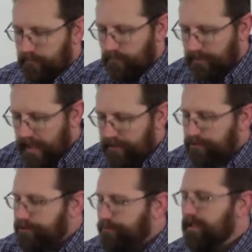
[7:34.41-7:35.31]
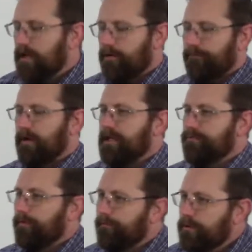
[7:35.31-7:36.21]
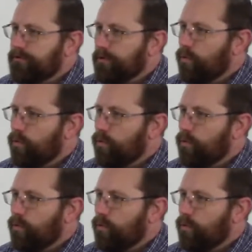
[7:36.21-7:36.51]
When Daniel's three young friends refused to